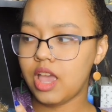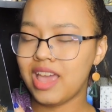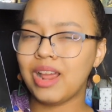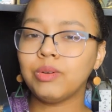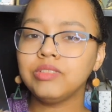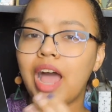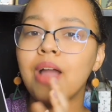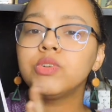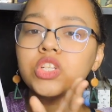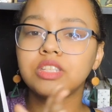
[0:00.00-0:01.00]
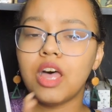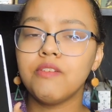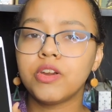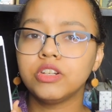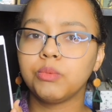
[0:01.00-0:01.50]
I would just
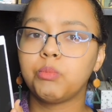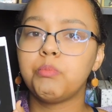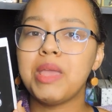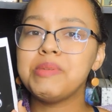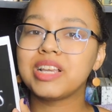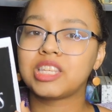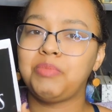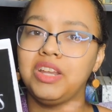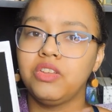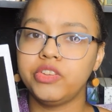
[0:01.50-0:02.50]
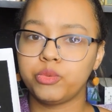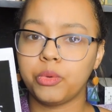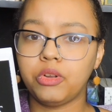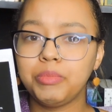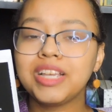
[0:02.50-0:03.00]
love her to maybe expand on this
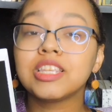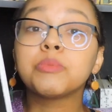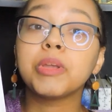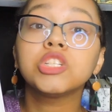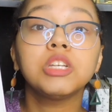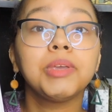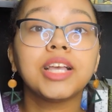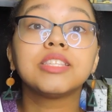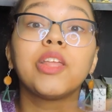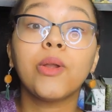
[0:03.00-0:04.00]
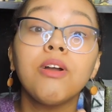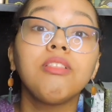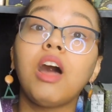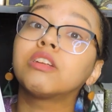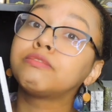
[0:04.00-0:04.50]
world, because especially because there are a
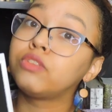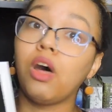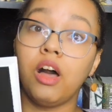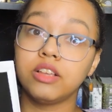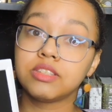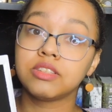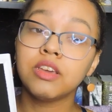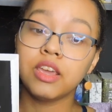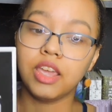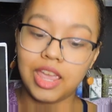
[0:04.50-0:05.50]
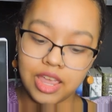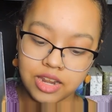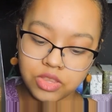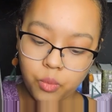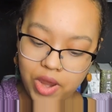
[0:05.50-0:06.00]
lot of flaws
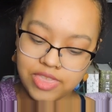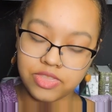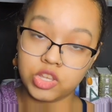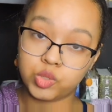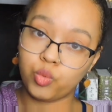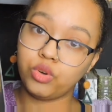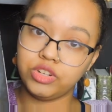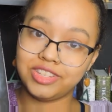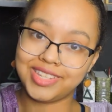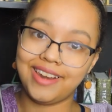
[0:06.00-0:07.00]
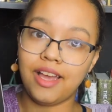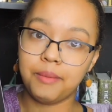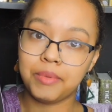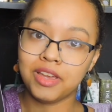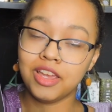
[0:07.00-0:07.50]
in the way that this world is set
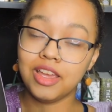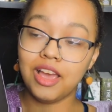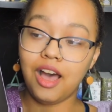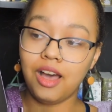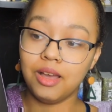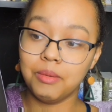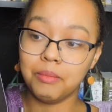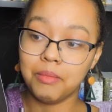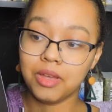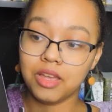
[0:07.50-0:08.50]
up,